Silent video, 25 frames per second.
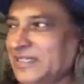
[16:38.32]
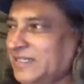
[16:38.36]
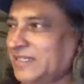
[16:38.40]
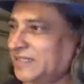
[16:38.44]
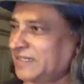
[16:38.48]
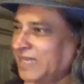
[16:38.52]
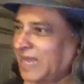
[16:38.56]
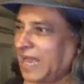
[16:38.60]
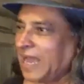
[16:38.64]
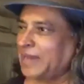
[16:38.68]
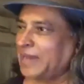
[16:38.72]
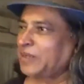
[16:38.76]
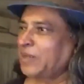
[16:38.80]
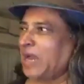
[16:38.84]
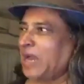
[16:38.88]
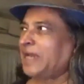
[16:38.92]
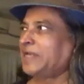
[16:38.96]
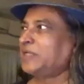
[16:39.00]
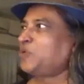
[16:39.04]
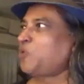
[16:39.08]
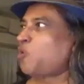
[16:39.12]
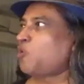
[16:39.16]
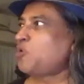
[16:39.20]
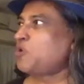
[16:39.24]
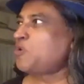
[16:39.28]
I
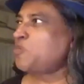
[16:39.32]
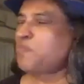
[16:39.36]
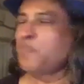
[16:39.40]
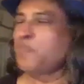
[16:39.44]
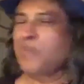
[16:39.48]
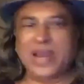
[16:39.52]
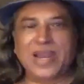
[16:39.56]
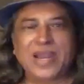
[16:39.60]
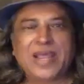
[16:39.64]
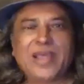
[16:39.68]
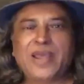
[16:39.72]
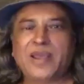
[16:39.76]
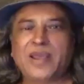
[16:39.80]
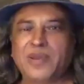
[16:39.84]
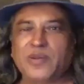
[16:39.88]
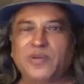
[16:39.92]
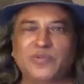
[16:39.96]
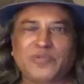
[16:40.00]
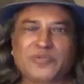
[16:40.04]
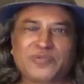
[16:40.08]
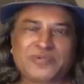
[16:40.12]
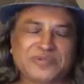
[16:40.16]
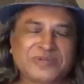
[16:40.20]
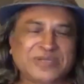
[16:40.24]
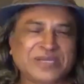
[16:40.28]
don't believe,
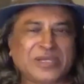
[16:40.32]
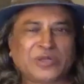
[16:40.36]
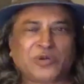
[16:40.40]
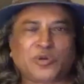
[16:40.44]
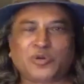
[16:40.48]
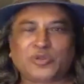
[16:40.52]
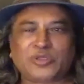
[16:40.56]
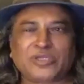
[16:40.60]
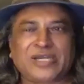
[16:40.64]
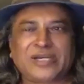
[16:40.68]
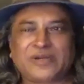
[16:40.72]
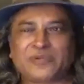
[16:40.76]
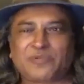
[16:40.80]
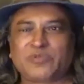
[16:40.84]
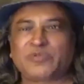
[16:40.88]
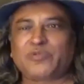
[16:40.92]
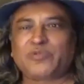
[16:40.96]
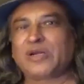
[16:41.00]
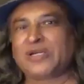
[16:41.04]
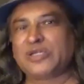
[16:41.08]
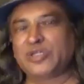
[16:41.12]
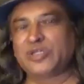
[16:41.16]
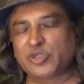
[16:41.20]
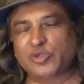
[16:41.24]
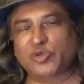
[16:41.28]
you know, that
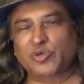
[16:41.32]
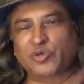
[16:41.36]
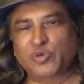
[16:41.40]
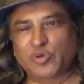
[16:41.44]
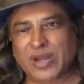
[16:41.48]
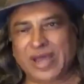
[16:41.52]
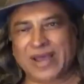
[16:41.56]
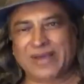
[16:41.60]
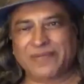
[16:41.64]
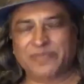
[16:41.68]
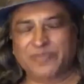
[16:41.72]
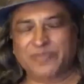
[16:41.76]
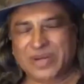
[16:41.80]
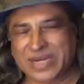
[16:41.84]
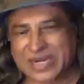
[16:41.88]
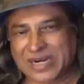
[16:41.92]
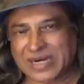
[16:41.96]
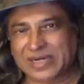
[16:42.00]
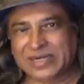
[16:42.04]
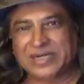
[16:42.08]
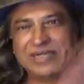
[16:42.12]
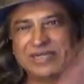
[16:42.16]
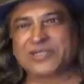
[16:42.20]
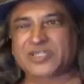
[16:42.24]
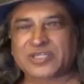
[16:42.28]
one should have be
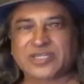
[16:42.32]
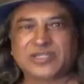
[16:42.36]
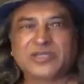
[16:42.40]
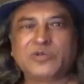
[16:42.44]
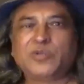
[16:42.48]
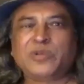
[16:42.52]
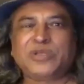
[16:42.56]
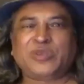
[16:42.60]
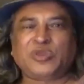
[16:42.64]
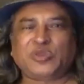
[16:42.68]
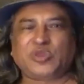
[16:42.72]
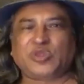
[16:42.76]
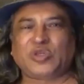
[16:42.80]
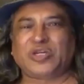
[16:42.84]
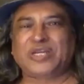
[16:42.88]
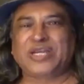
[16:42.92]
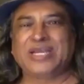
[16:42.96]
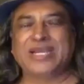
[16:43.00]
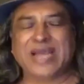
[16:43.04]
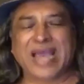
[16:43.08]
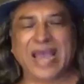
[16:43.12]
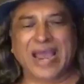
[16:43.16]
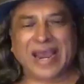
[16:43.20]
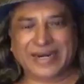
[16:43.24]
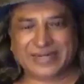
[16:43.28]
conditioned with
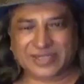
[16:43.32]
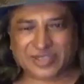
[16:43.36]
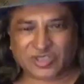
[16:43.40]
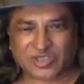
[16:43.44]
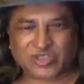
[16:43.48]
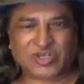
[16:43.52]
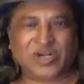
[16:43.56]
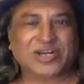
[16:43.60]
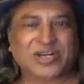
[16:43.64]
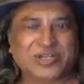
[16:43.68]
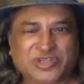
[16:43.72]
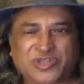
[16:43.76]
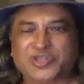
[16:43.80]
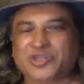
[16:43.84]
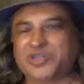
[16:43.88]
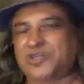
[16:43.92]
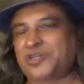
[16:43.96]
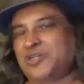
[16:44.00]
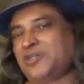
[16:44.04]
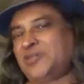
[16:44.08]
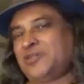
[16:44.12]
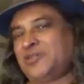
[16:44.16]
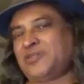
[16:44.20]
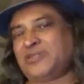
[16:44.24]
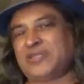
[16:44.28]
3-act
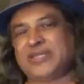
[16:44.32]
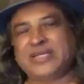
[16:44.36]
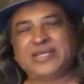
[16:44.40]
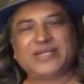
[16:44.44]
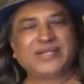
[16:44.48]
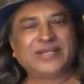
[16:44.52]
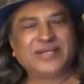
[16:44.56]
structures.